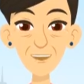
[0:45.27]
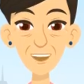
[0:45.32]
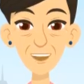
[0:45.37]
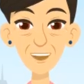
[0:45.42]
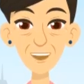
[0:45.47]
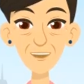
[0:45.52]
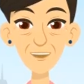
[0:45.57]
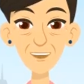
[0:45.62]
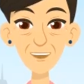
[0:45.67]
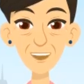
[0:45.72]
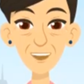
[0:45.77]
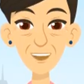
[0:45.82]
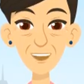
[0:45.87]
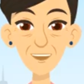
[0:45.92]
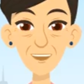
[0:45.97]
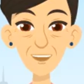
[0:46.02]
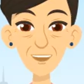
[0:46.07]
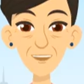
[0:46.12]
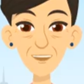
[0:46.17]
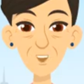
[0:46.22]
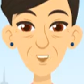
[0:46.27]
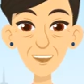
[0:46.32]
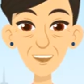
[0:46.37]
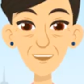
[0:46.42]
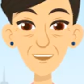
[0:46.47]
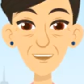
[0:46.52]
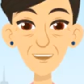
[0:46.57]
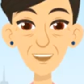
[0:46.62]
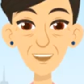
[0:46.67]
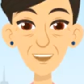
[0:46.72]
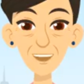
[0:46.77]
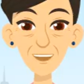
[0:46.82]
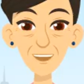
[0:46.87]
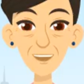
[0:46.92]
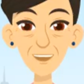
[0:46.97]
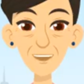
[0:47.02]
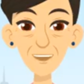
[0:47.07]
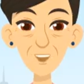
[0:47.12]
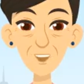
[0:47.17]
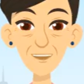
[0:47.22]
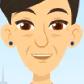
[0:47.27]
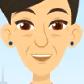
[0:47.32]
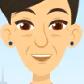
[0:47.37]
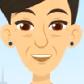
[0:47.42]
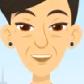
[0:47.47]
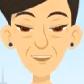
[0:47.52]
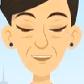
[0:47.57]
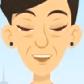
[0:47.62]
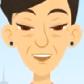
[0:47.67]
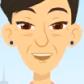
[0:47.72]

powers in a bicameral Congress that serves